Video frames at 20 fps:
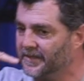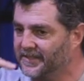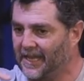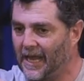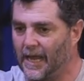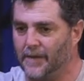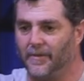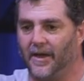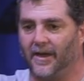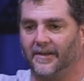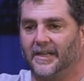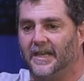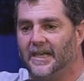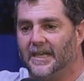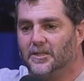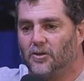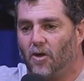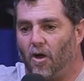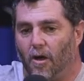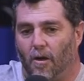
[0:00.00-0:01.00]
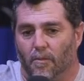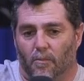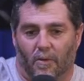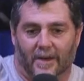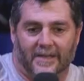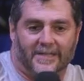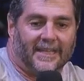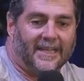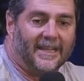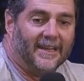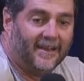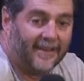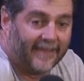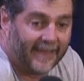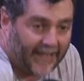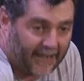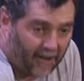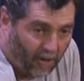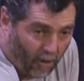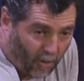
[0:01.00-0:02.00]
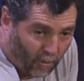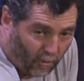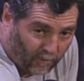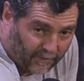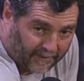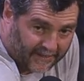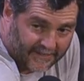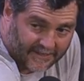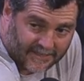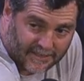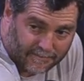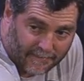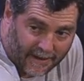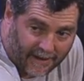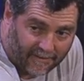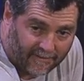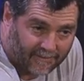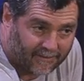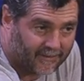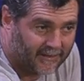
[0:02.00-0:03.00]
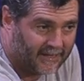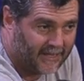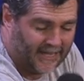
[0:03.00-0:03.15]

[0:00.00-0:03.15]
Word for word: ones came out, his arm went in that hole in its mouth.